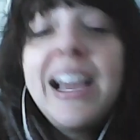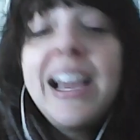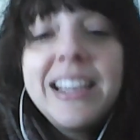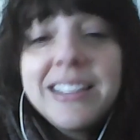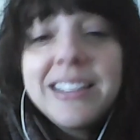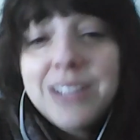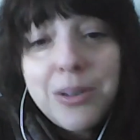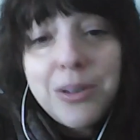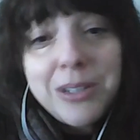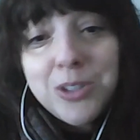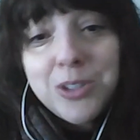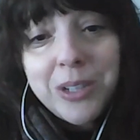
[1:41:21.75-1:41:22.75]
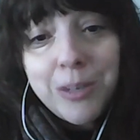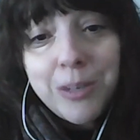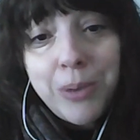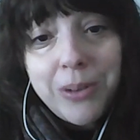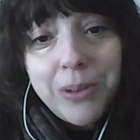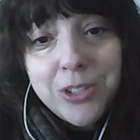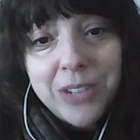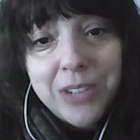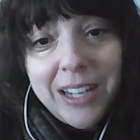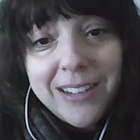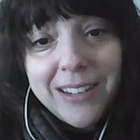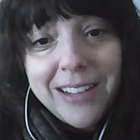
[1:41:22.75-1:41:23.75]
I don't enjoy her
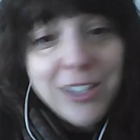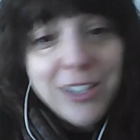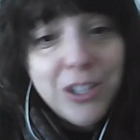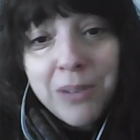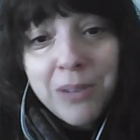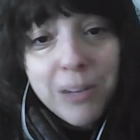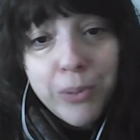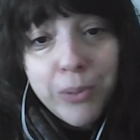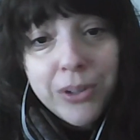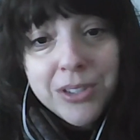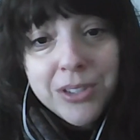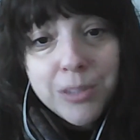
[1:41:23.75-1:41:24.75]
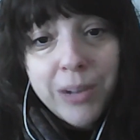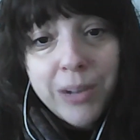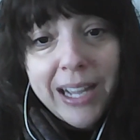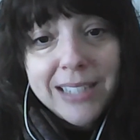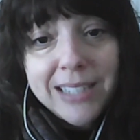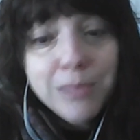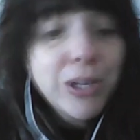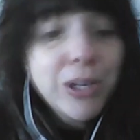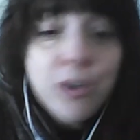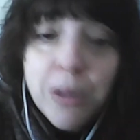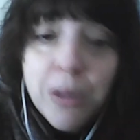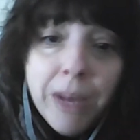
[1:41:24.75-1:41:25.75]
poetry, and she won a Pulitzer Prize.
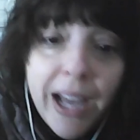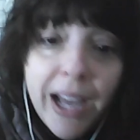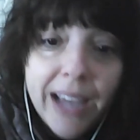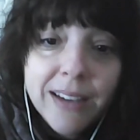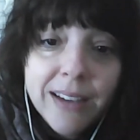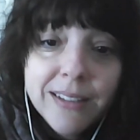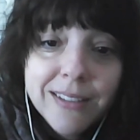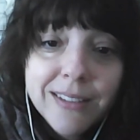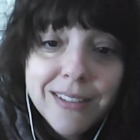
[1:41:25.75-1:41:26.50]
But who am I?